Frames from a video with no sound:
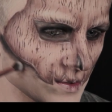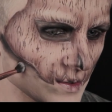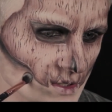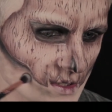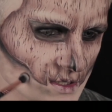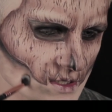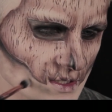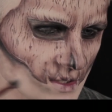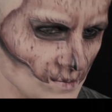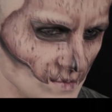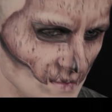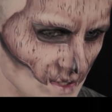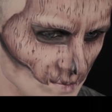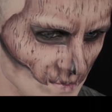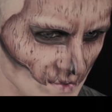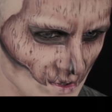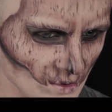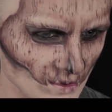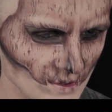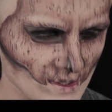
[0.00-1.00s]
just to make
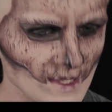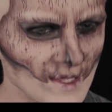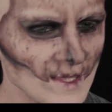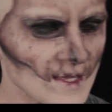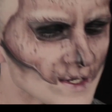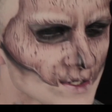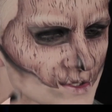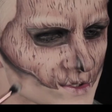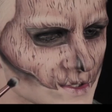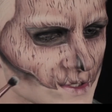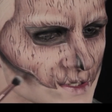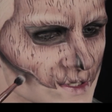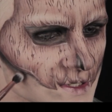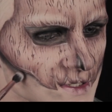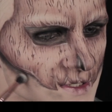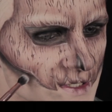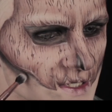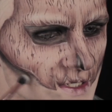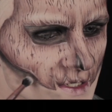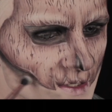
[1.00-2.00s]
me look extra
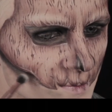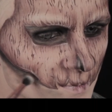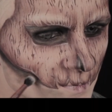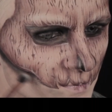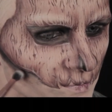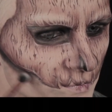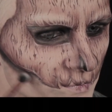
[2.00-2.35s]
dirty.